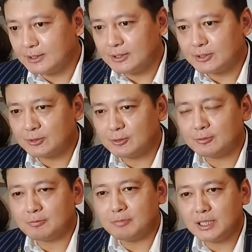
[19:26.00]

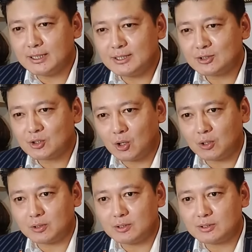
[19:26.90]
so many
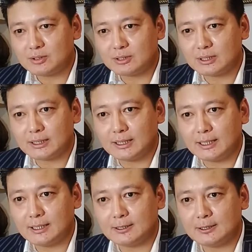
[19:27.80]
scholars
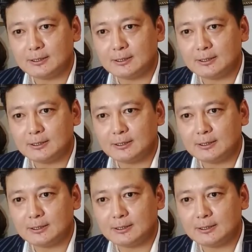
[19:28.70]
and